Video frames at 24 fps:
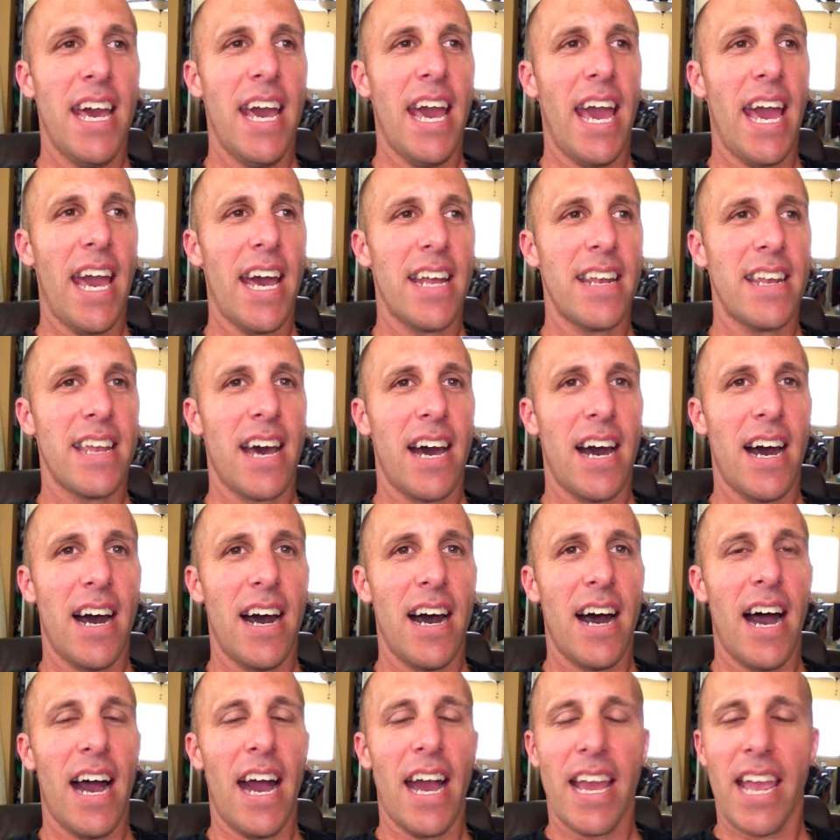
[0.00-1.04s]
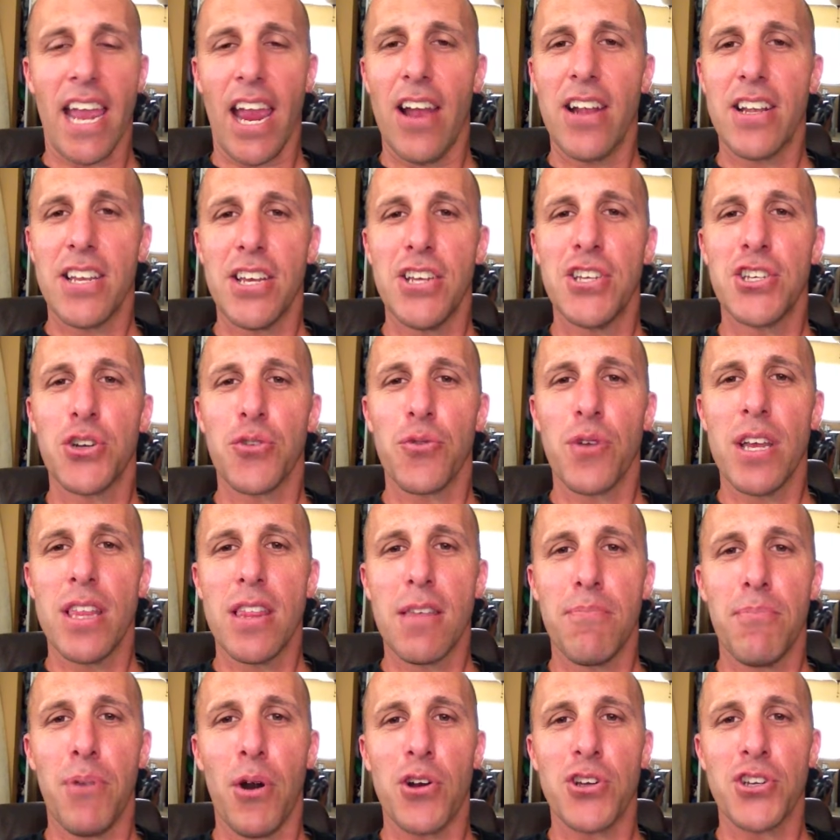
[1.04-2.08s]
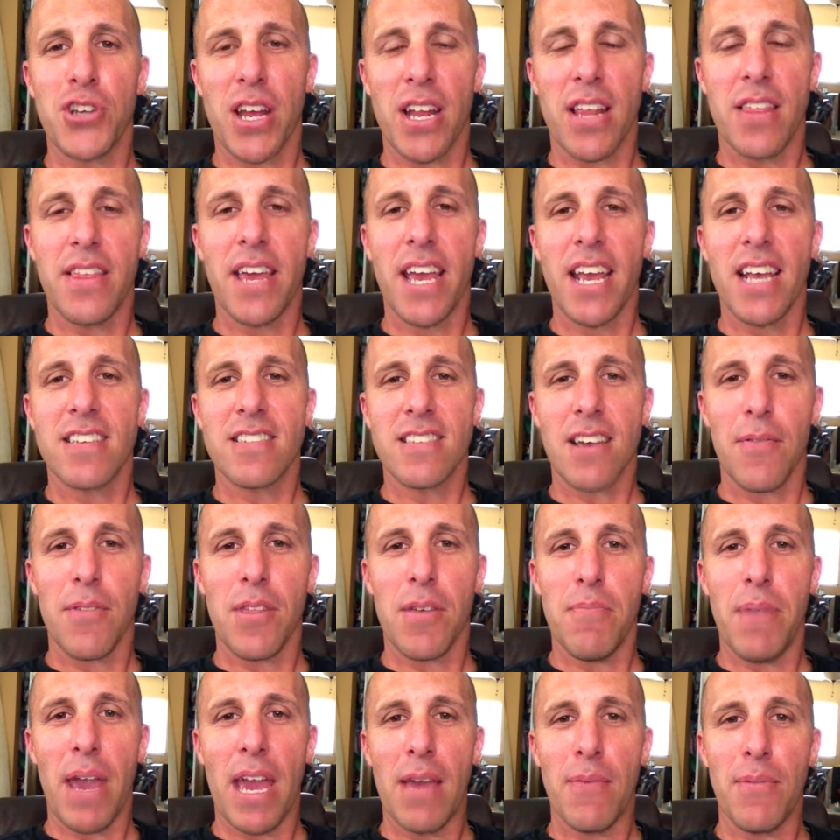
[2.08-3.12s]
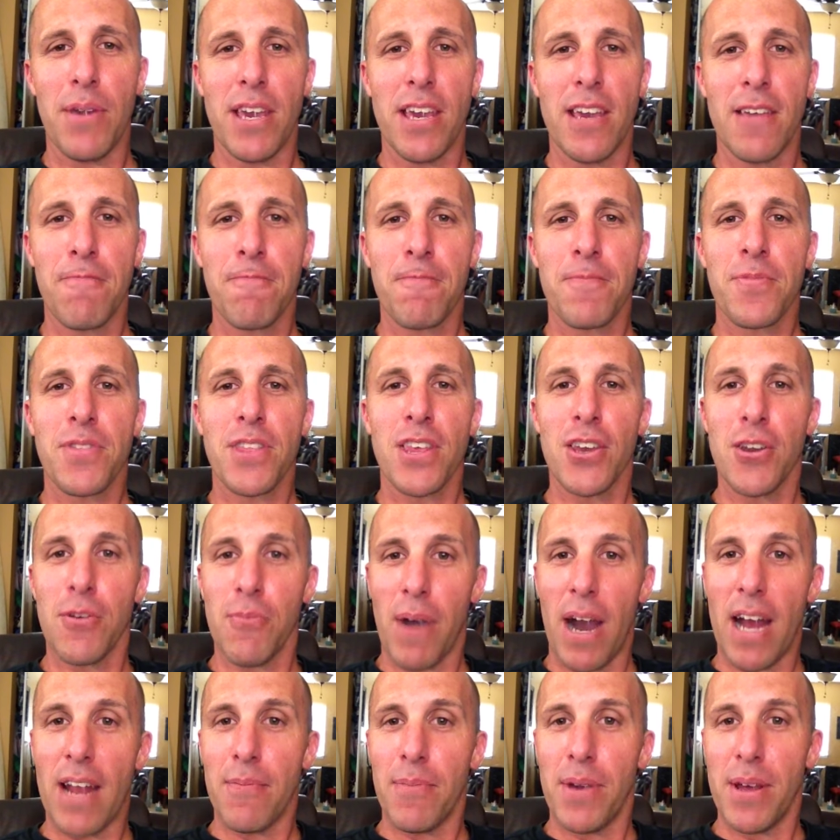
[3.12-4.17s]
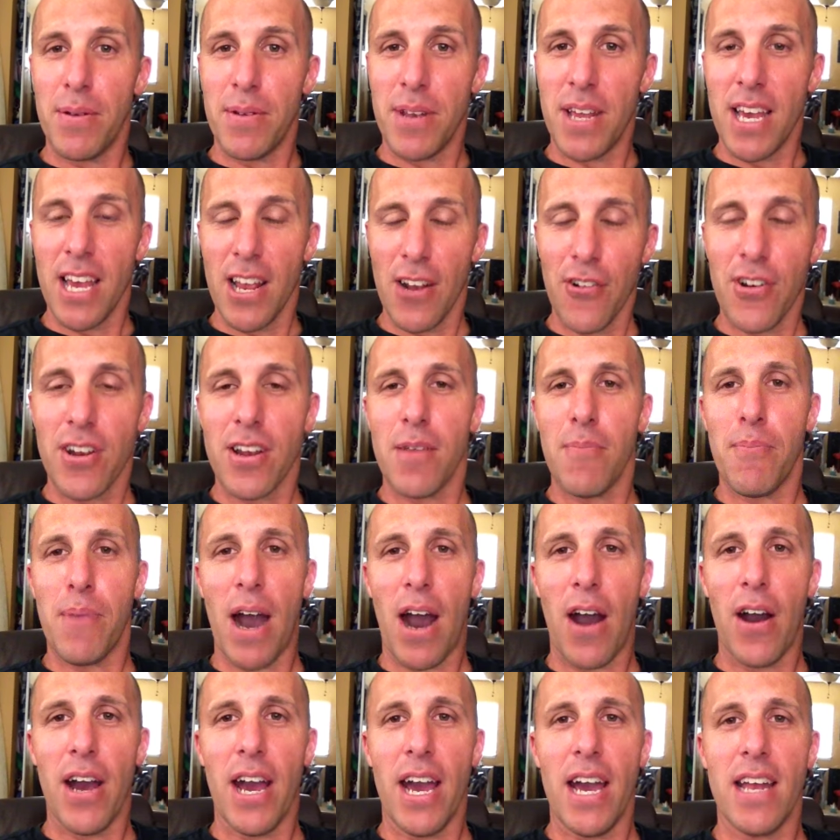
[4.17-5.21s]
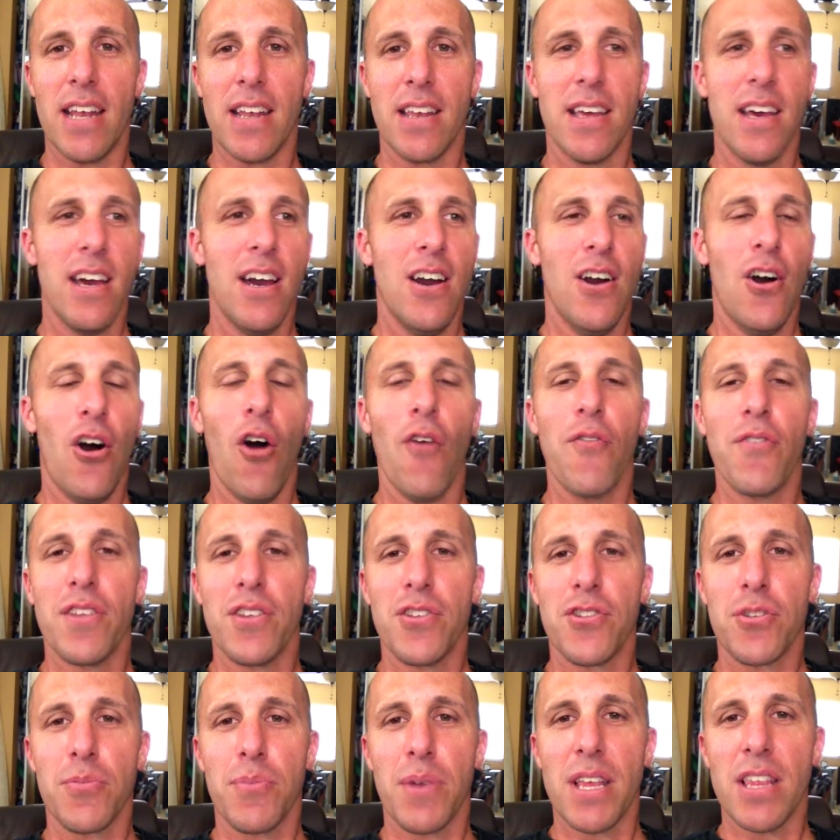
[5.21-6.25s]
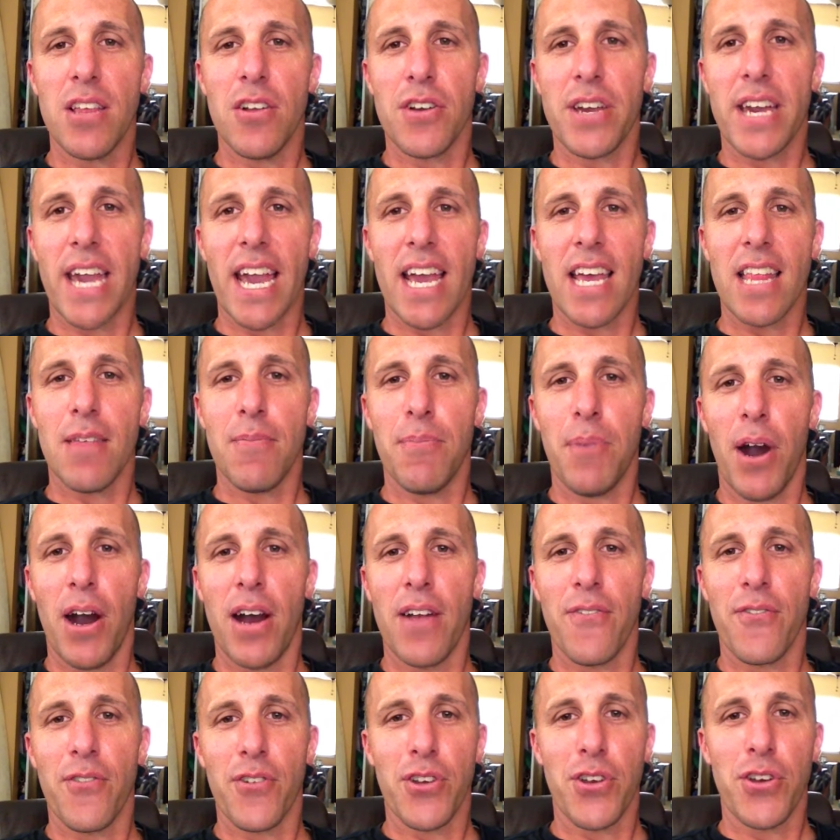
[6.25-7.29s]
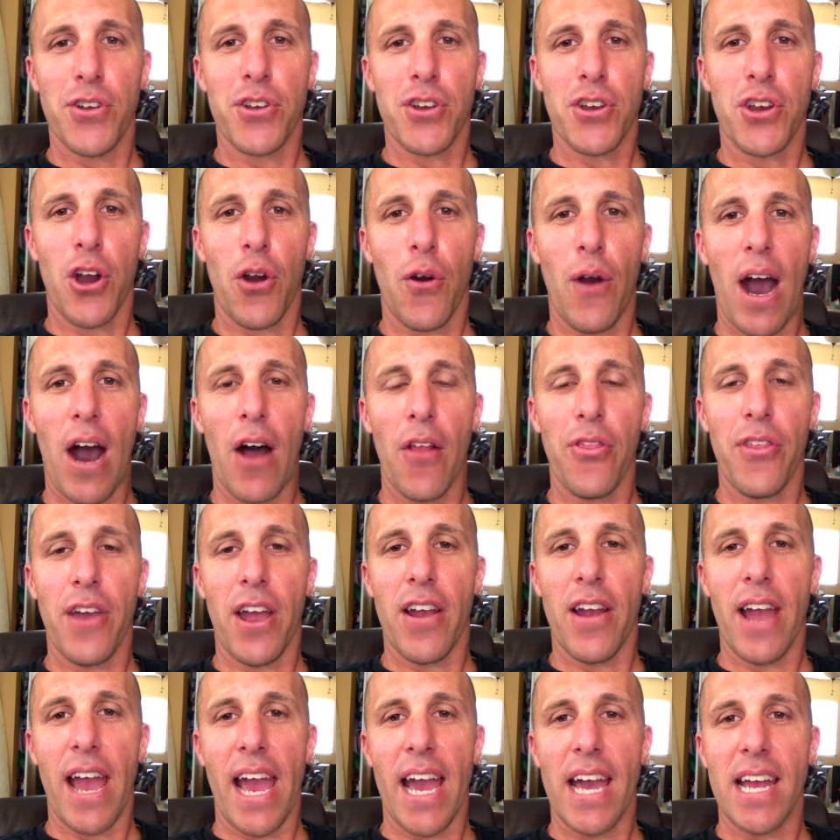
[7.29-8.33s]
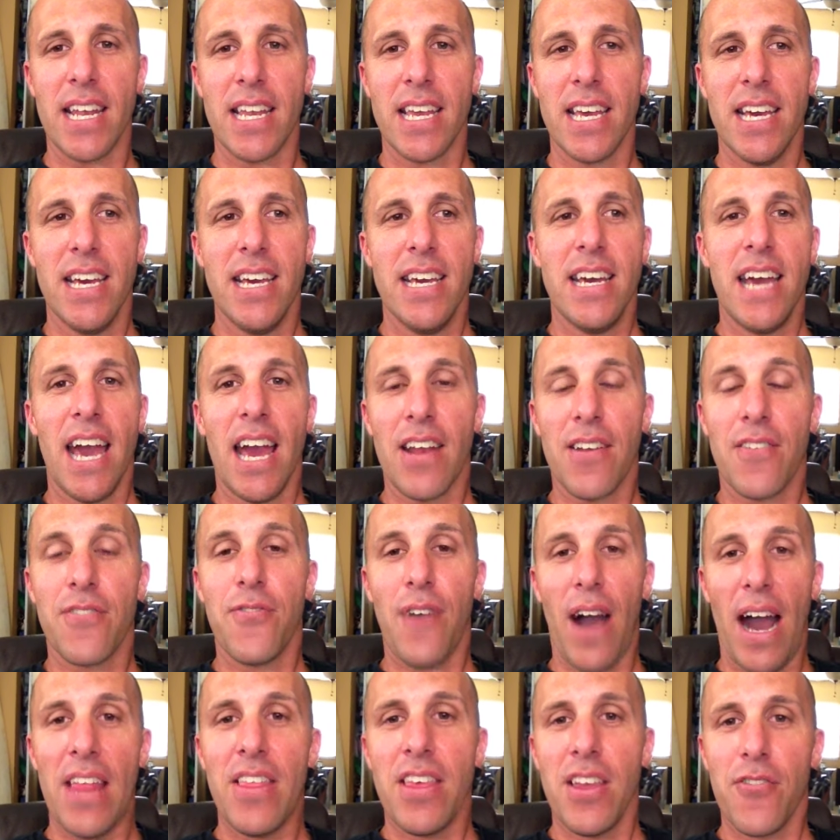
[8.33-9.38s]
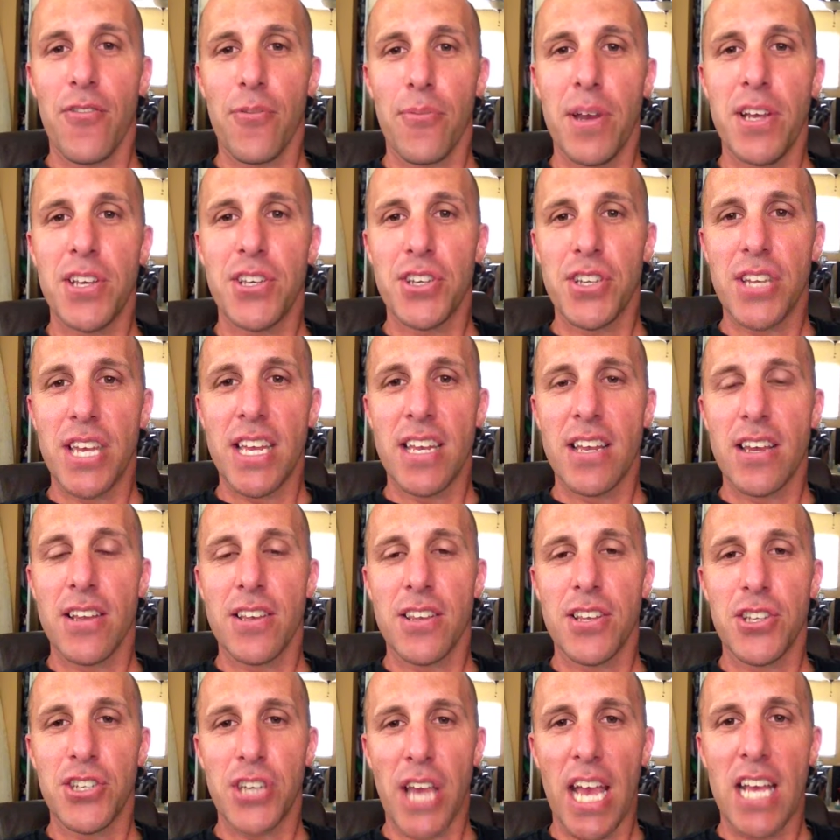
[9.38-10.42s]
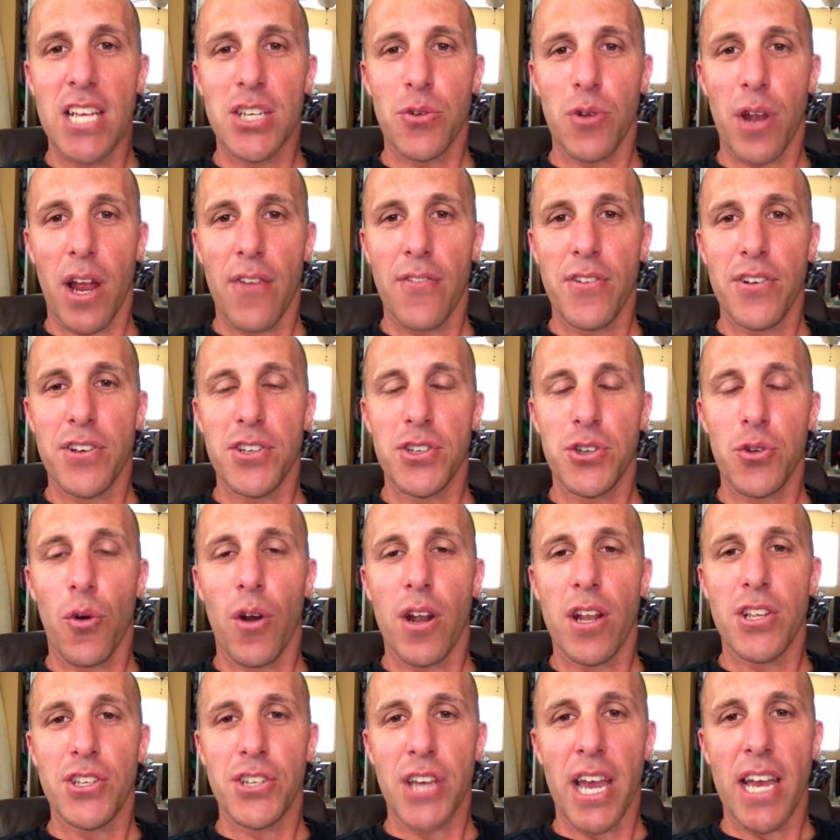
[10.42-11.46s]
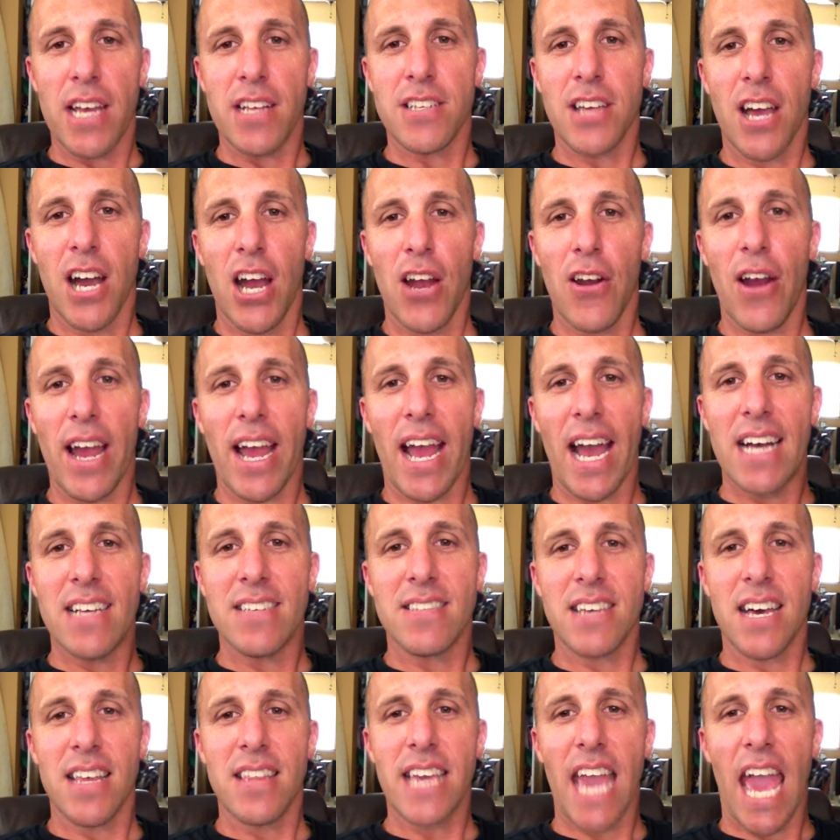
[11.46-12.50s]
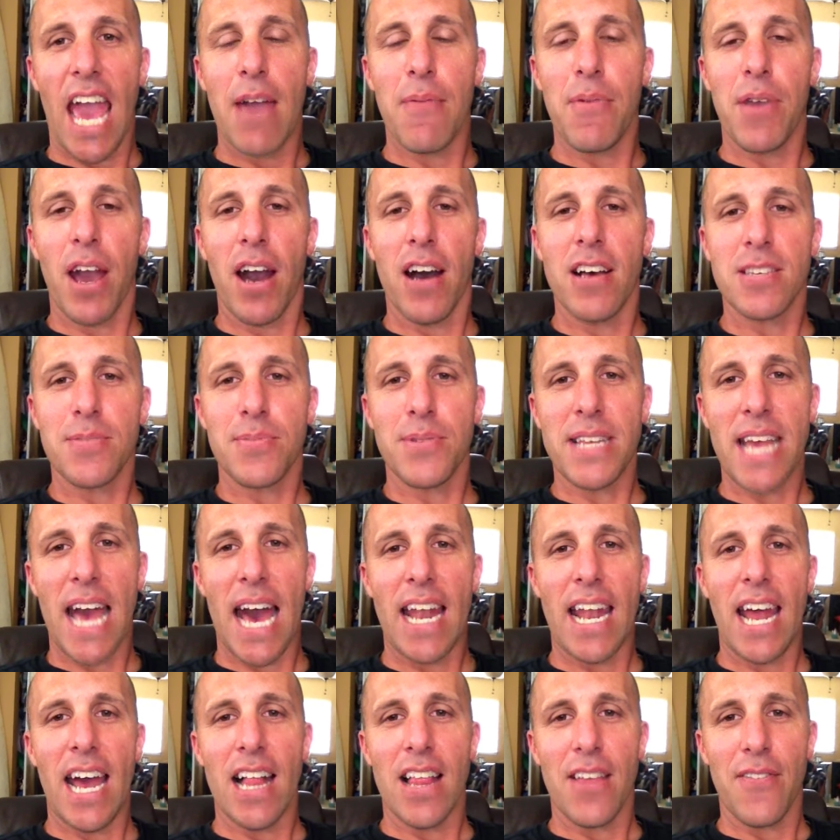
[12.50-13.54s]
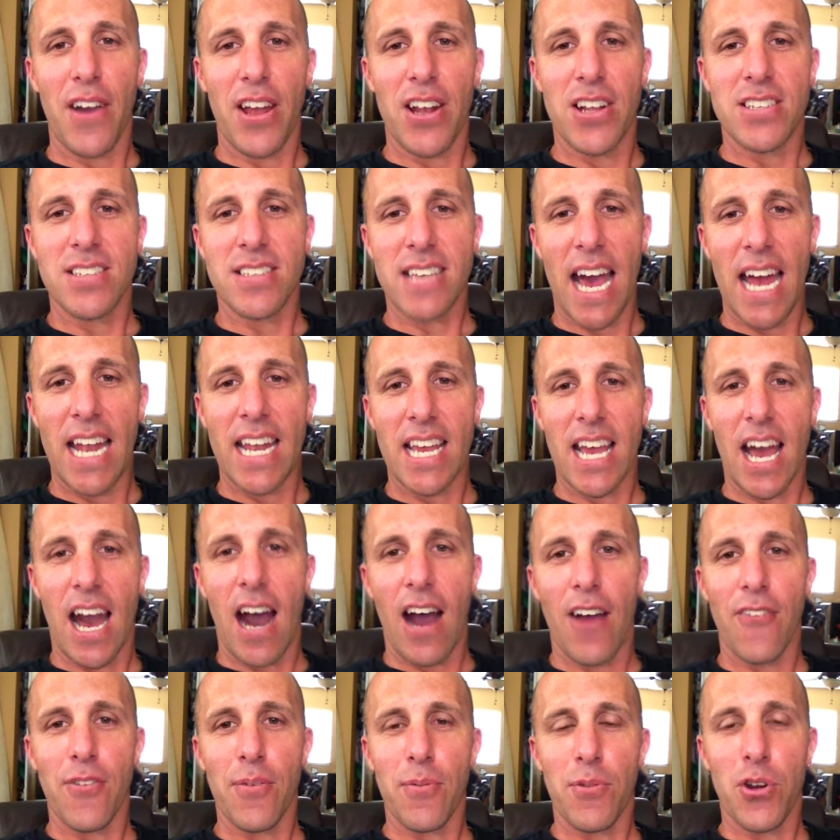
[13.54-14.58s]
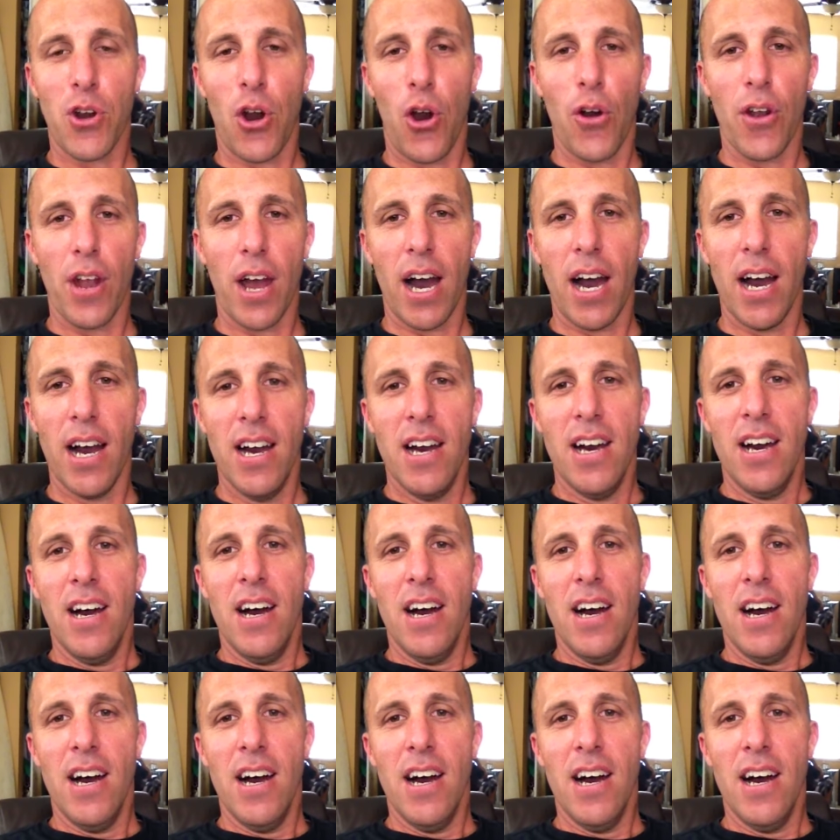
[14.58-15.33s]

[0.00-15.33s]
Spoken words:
And I guarantee as you read the post, you're going to think of something that maybe you might have been ignorant about. And hopefully this will be a little kick in the butt for you to go out there and find the information you need to change whatever it is you want to change. All right, guys. Seth Gambee, husband, dad, elevator, signing off from Kona.